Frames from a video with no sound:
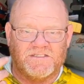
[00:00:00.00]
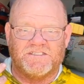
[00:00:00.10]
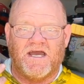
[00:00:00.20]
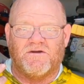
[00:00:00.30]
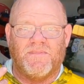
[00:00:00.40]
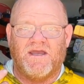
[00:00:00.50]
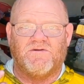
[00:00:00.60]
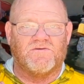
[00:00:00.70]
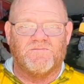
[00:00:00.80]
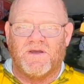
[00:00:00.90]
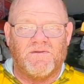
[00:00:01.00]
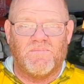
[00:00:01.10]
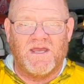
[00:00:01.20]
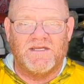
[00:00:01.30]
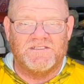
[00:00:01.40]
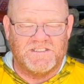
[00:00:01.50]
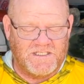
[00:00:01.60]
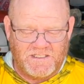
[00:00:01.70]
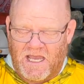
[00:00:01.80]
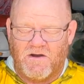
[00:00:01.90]
the chatterbait, or the bladed
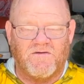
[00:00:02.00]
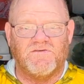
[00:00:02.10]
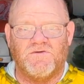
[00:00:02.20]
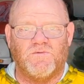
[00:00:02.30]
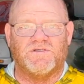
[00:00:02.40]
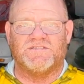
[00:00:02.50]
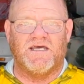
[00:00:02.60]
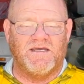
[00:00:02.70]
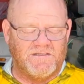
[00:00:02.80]
jig, however you want to say